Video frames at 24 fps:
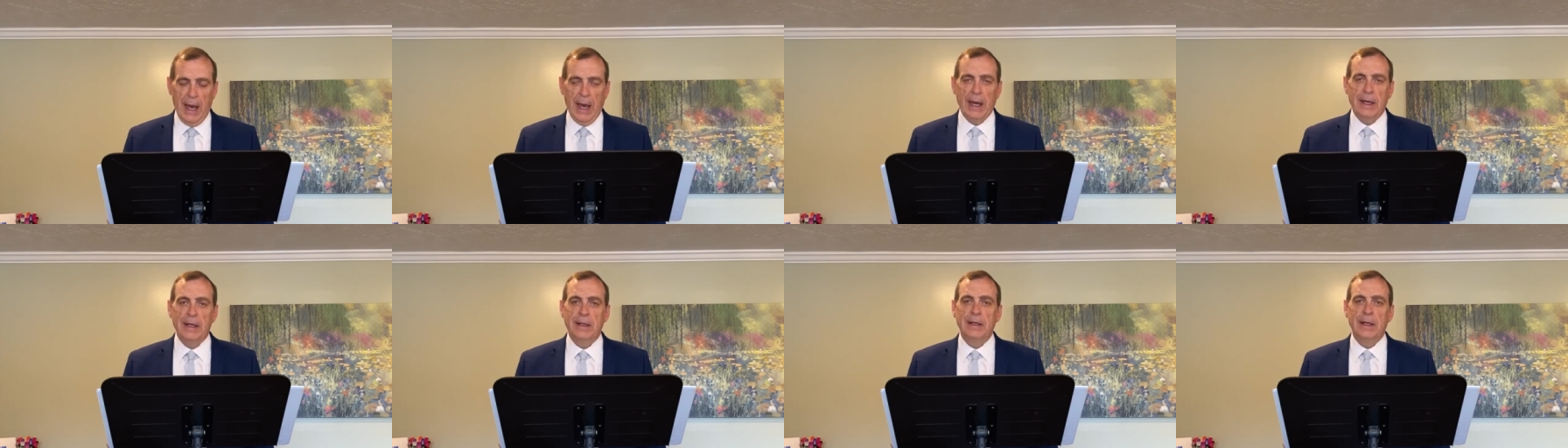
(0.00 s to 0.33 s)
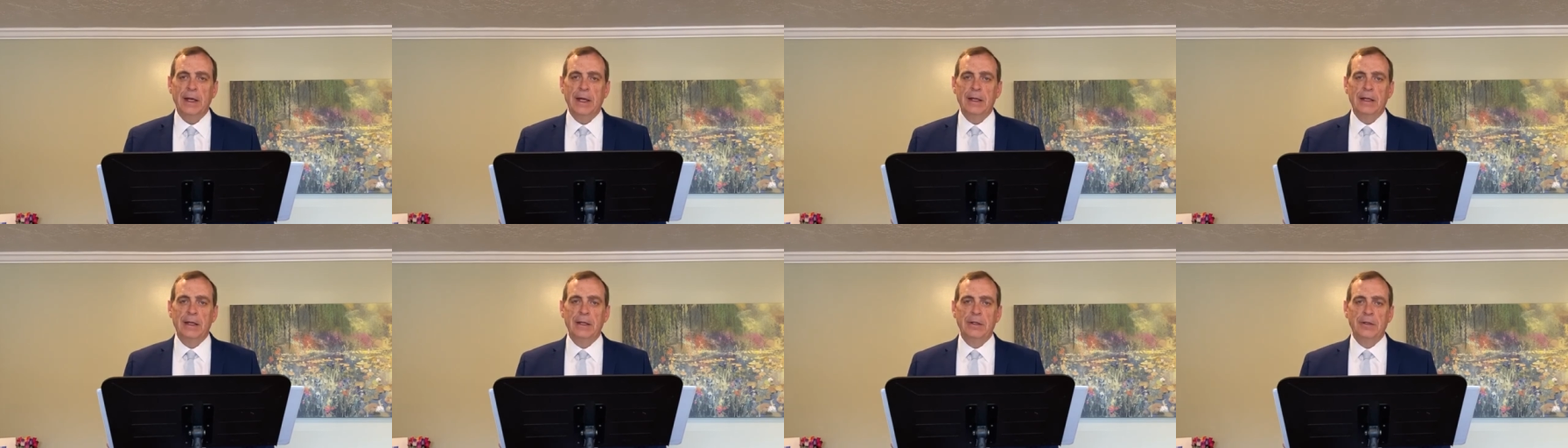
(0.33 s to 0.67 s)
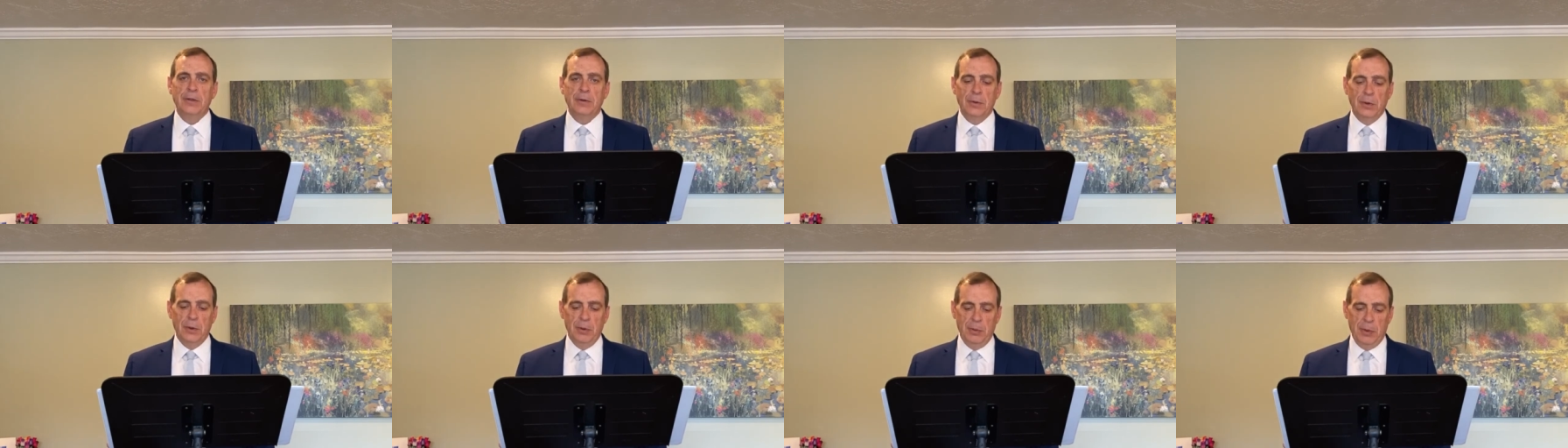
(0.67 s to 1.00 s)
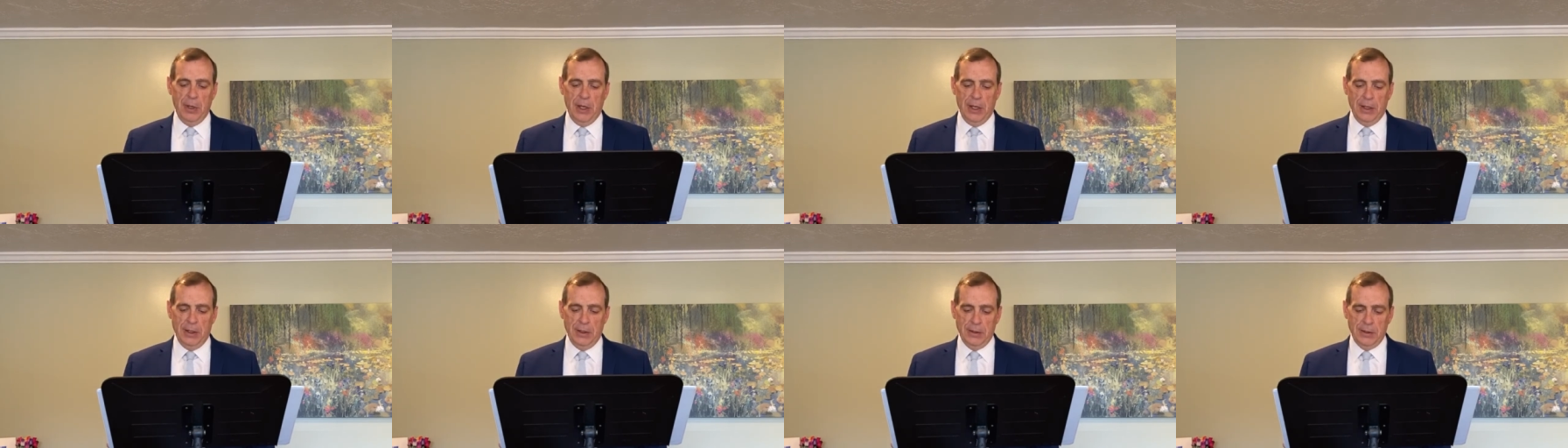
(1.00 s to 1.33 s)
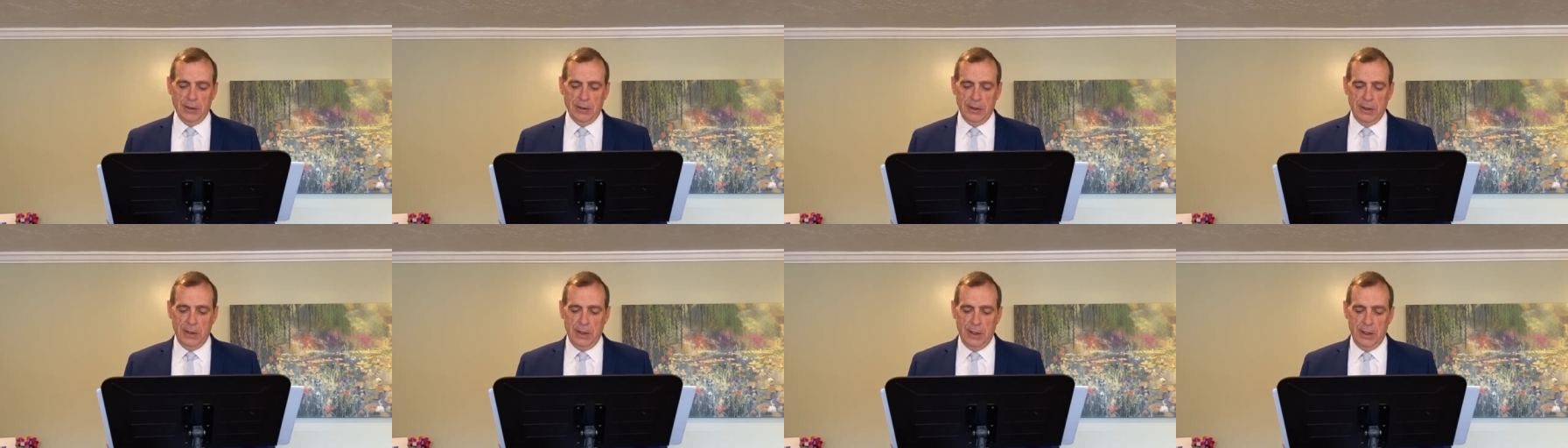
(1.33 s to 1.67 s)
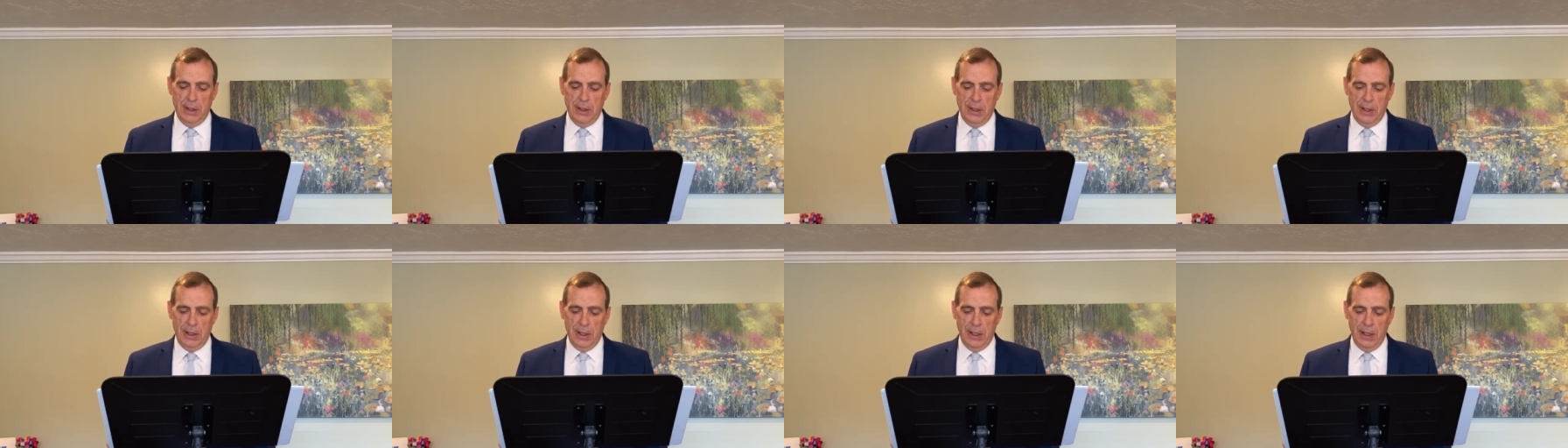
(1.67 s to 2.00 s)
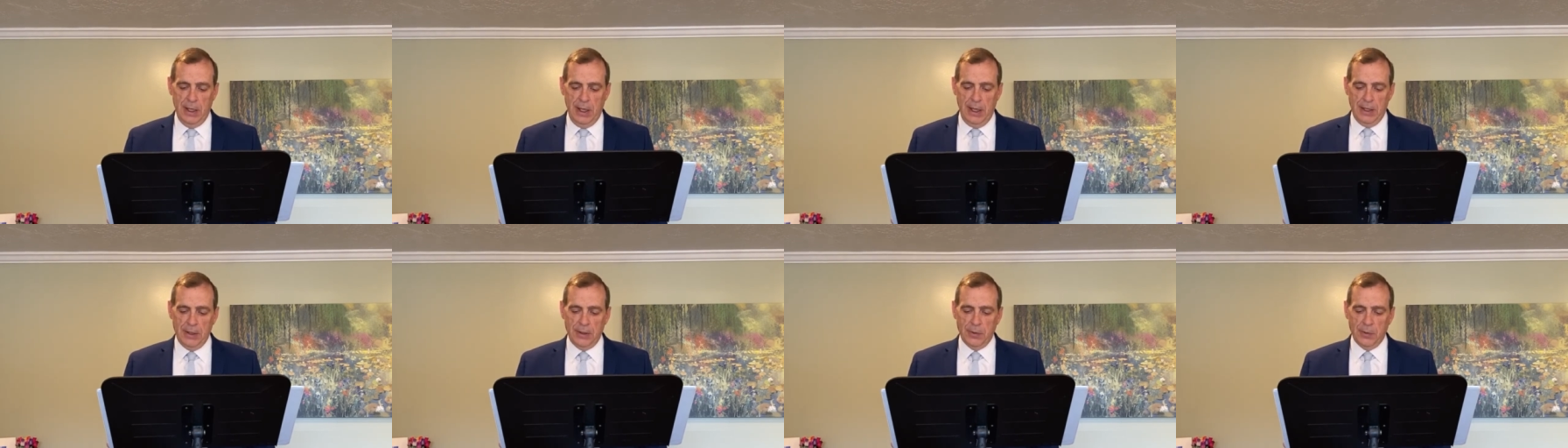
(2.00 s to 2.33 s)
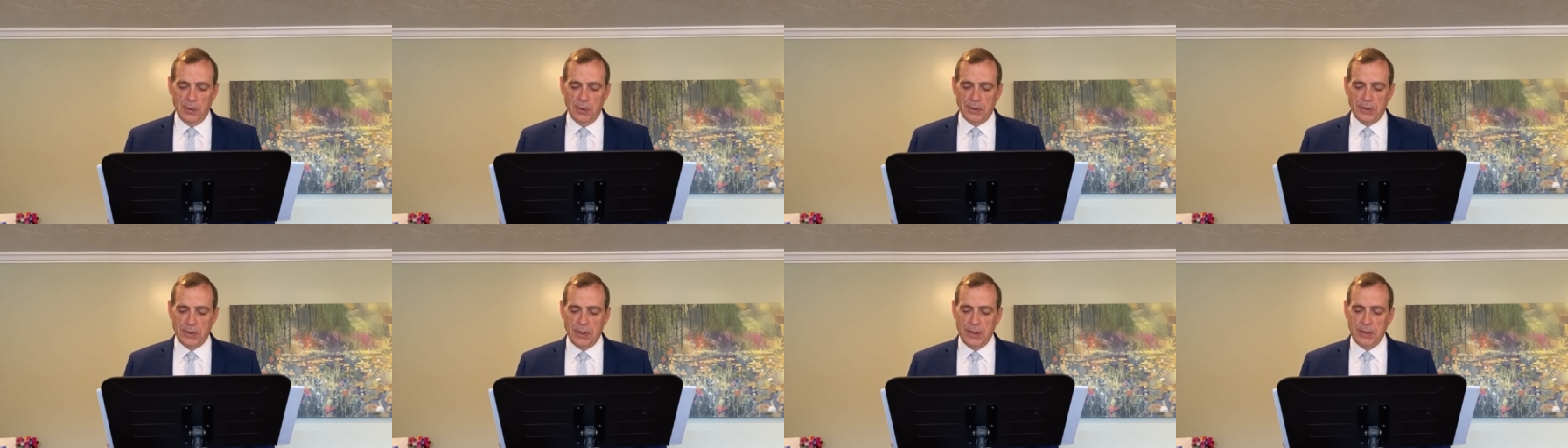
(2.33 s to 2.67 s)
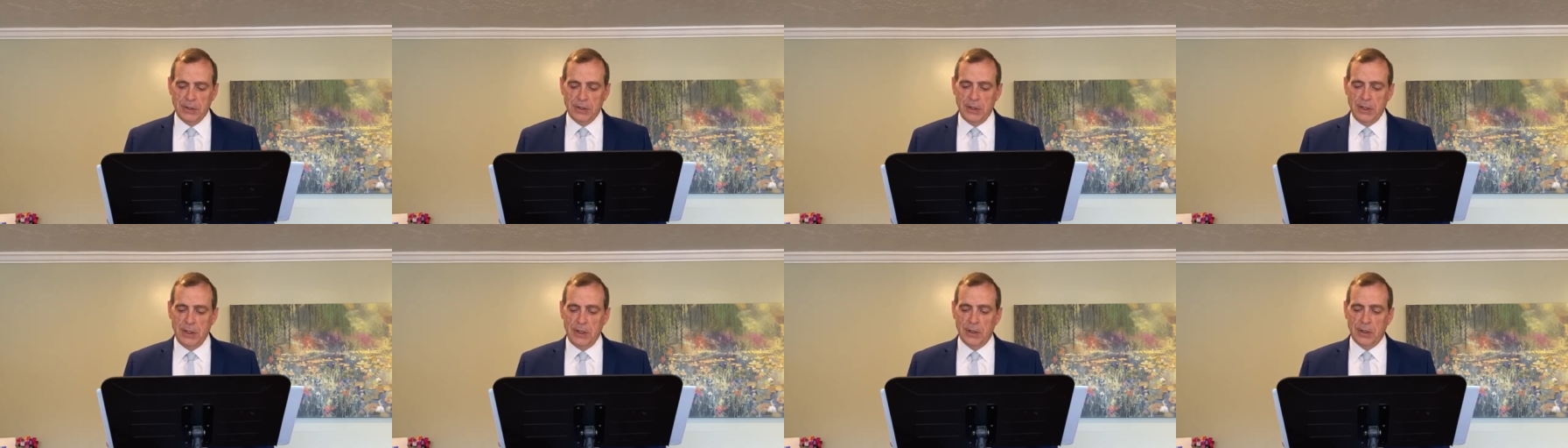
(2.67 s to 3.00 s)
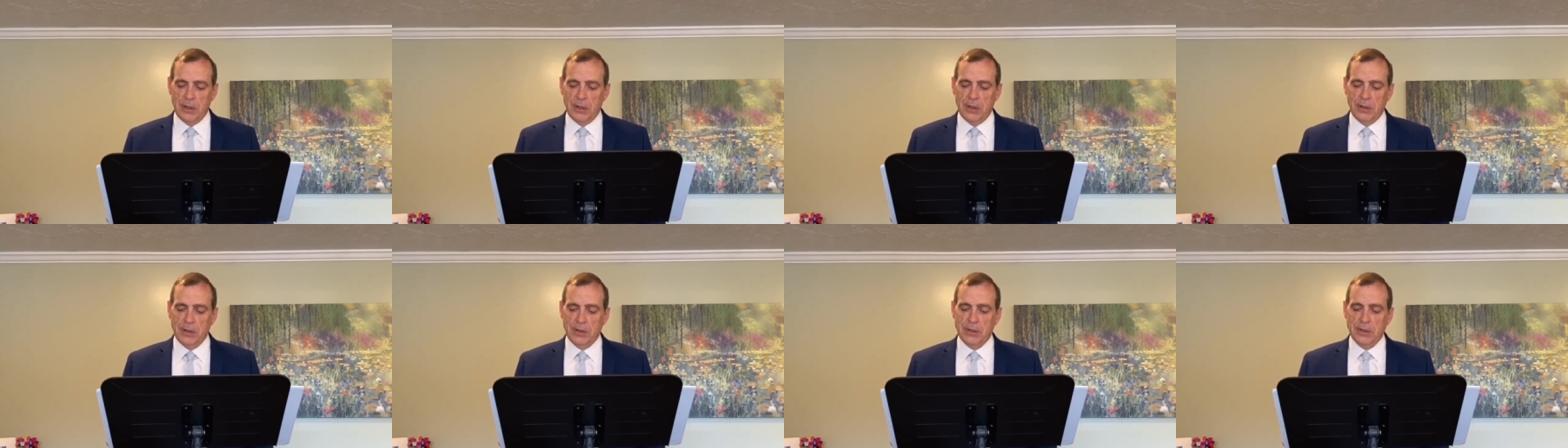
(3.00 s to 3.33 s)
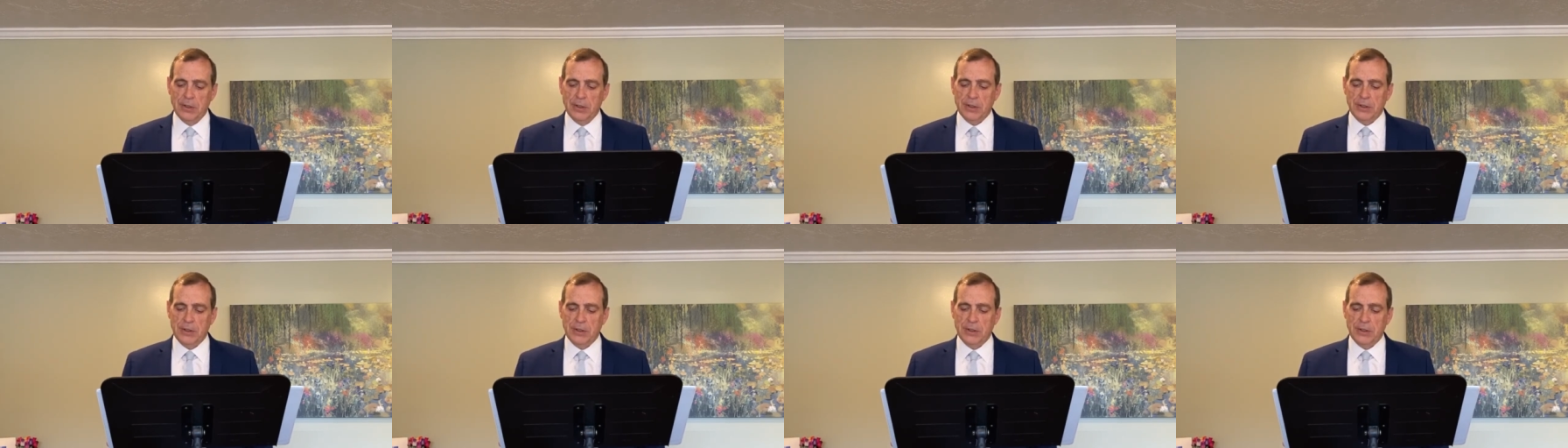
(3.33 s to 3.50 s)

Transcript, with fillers: act daily to repent, and to resist the urge